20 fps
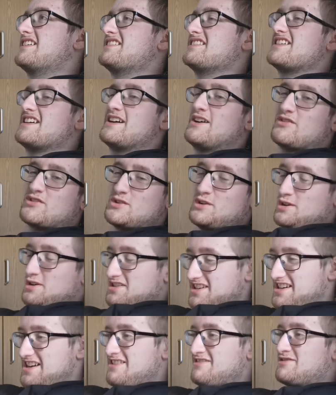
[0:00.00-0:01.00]
and yeah, of
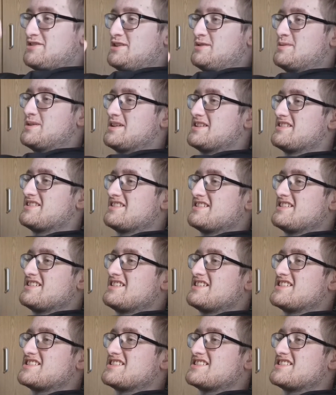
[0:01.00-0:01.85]
course, you got Roman